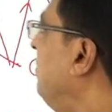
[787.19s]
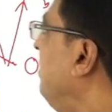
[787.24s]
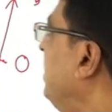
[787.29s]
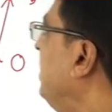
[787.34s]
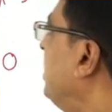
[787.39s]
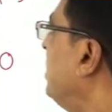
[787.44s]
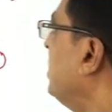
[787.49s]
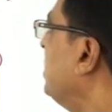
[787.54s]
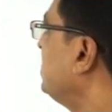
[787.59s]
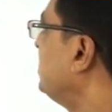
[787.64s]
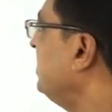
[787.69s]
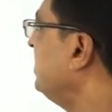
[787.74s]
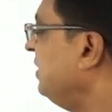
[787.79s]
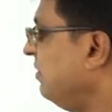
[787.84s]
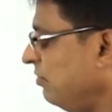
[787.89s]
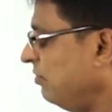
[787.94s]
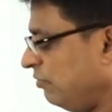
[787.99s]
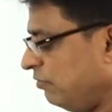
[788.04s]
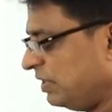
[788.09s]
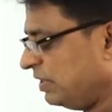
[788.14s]
Because
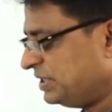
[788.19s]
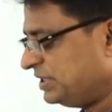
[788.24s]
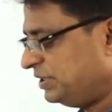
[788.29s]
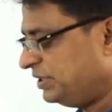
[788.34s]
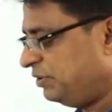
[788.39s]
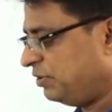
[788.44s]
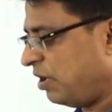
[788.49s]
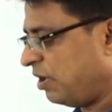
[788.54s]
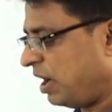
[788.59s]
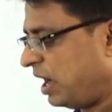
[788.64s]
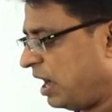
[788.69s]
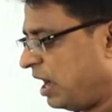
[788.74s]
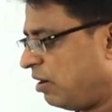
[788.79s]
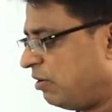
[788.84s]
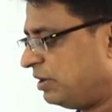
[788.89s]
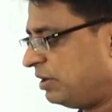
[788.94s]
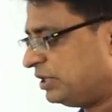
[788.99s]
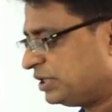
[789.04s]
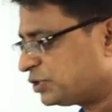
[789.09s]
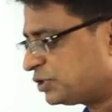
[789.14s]
once you
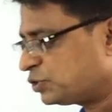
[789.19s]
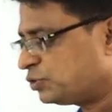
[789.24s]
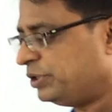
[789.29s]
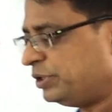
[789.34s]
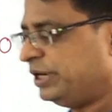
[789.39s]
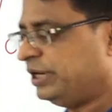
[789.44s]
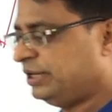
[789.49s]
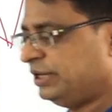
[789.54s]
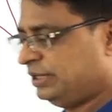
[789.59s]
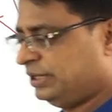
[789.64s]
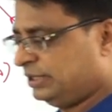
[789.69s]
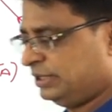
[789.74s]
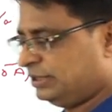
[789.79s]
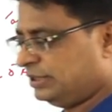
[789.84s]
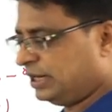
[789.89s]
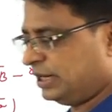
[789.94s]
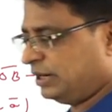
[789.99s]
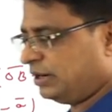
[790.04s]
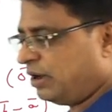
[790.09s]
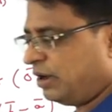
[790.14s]
have understood
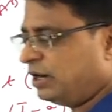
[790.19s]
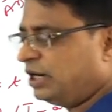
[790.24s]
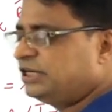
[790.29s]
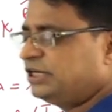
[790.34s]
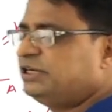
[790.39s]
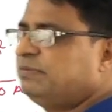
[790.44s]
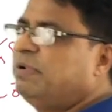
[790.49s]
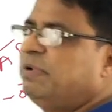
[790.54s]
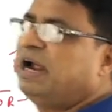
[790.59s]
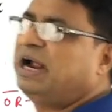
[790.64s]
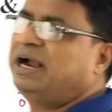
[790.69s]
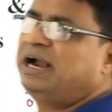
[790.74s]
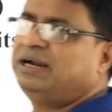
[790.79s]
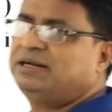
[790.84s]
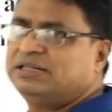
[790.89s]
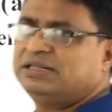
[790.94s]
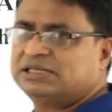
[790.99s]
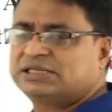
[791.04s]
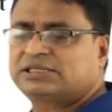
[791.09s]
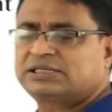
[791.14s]
the knowledge
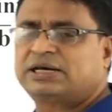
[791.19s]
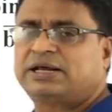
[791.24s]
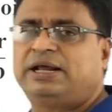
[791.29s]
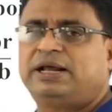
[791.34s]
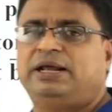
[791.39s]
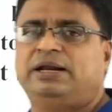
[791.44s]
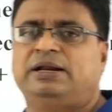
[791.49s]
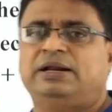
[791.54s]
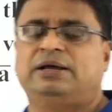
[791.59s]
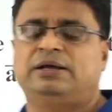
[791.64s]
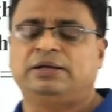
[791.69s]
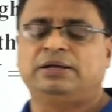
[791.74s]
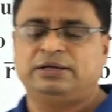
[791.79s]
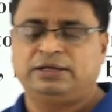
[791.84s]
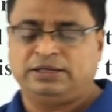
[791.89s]
behind the screen,